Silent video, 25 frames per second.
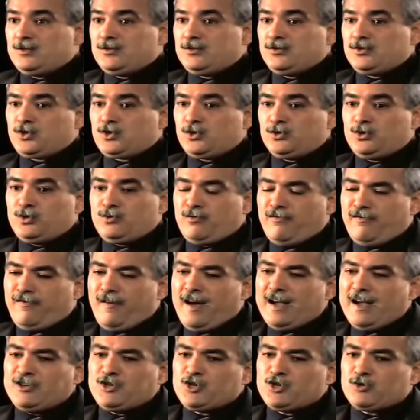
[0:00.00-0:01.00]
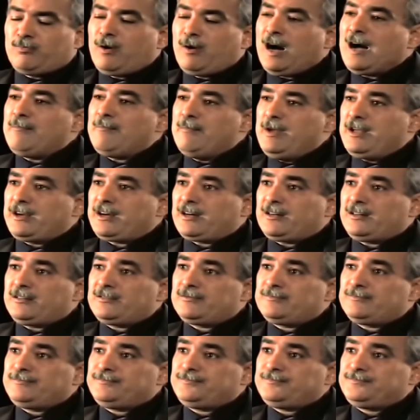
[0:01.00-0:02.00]
So you find your bomb maker
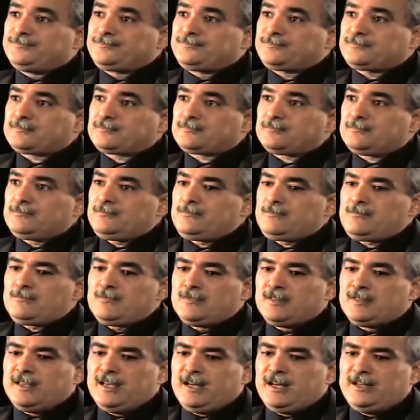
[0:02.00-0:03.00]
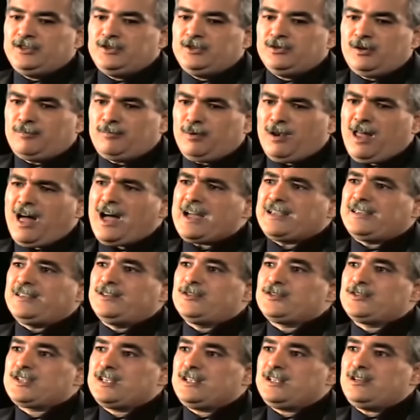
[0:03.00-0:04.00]
and you apply.
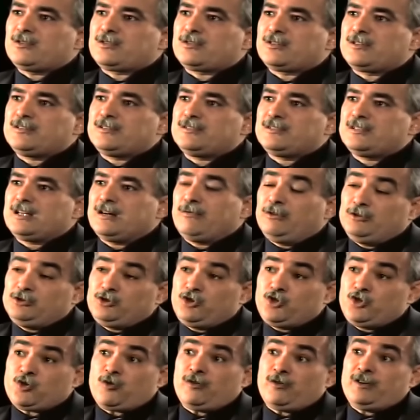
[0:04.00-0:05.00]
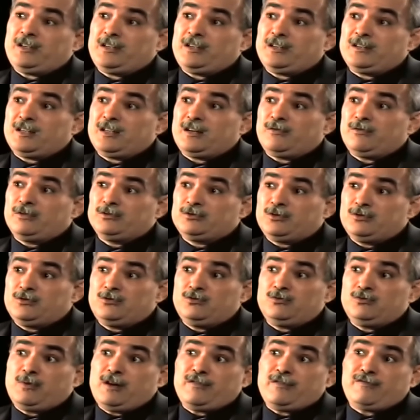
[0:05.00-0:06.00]
You say, look, I want to join. I want to
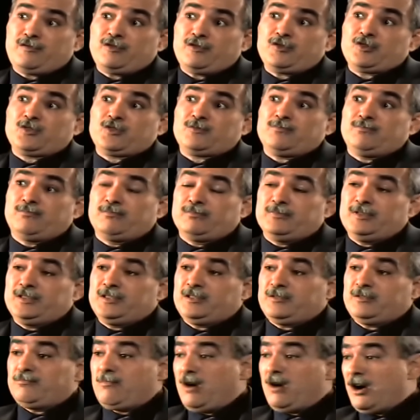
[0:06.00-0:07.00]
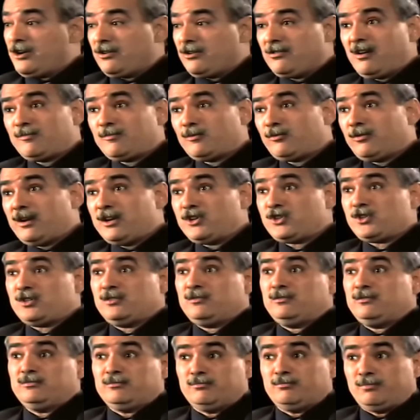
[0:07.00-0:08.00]
do my first martyr
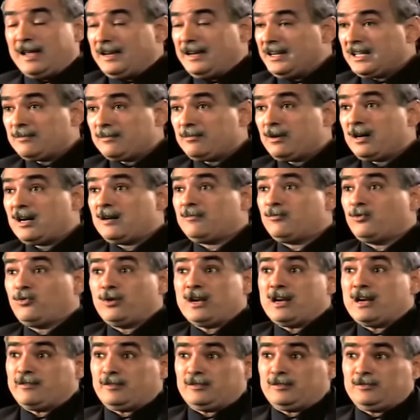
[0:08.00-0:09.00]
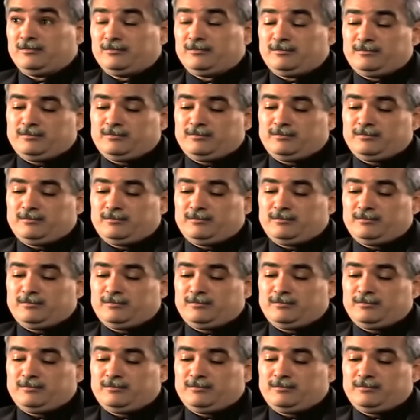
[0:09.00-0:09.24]
operation, planting a bomb or whatever.